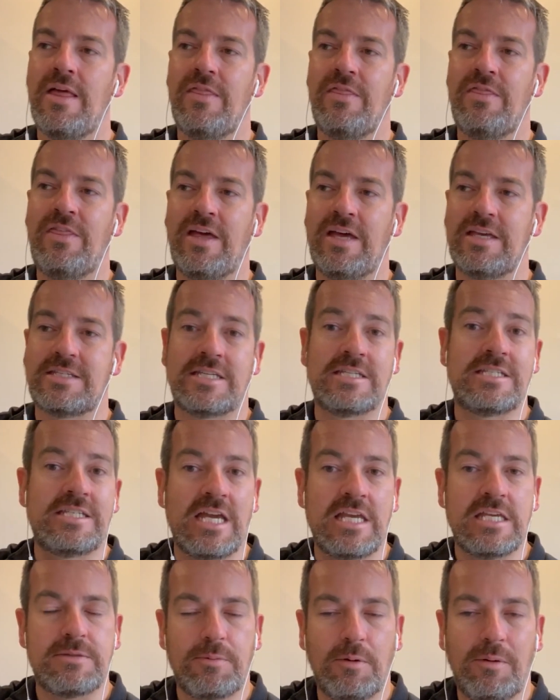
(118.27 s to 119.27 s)
that's a
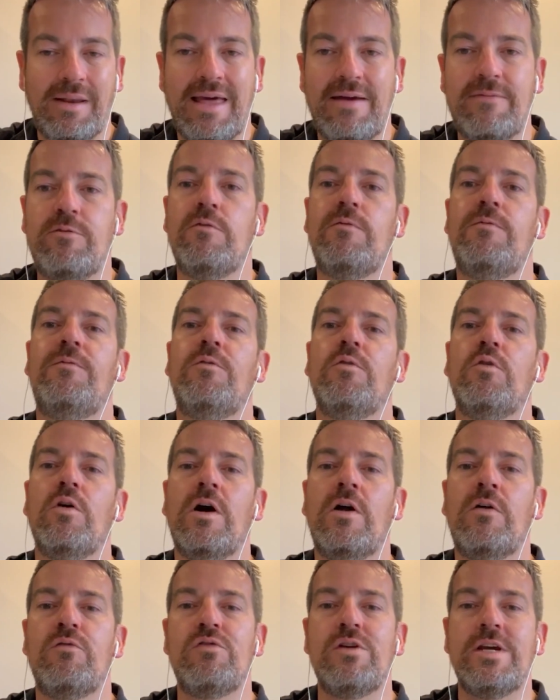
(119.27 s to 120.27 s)
sensible level
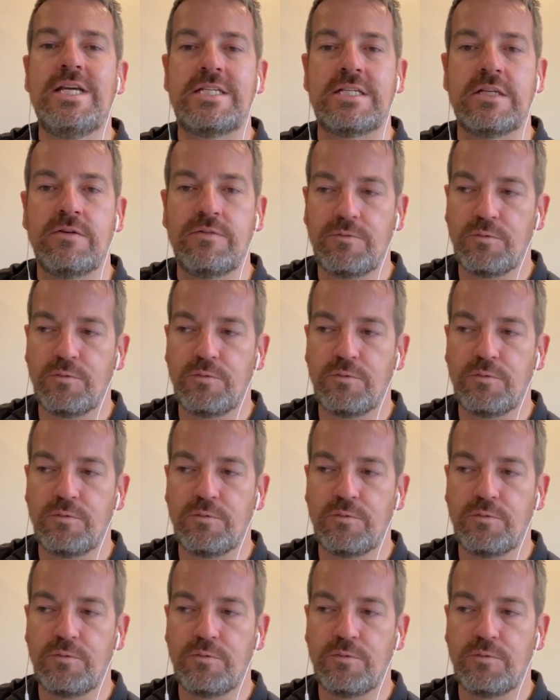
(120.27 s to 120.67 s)
for a reason